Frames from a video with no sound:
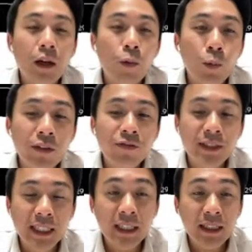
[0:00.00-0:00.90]
with
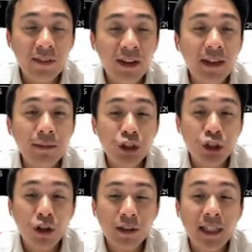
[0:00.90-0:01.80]
the, the five times
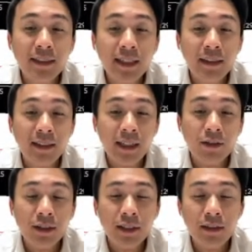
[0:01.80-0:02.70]
short Tencent
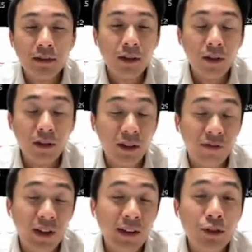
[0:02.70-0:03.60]
DLCs or the
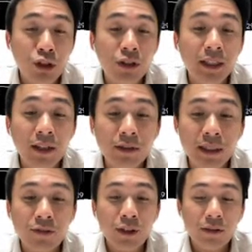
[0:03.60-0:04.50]
five times short
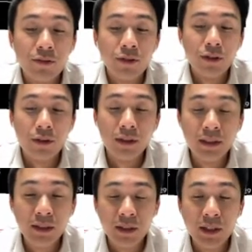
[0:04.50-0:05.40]
DLCs for, for
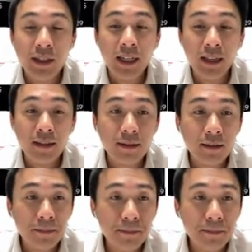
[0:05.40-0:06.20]
in that case.